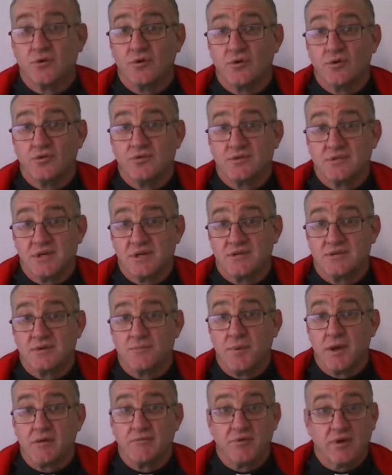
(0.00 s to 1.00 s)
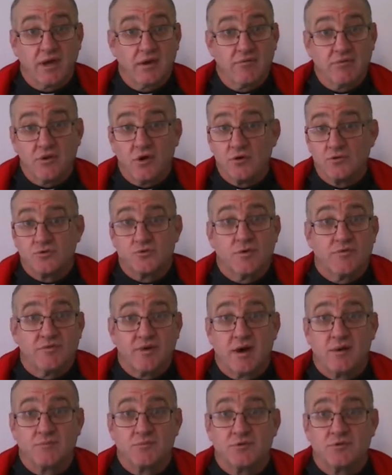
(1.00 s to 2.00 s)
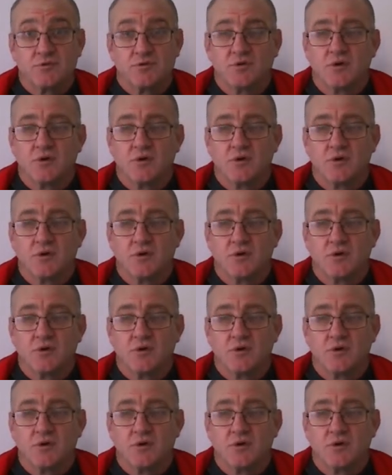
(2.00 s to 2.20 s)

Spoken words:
whose sins have been forgiven, those who have come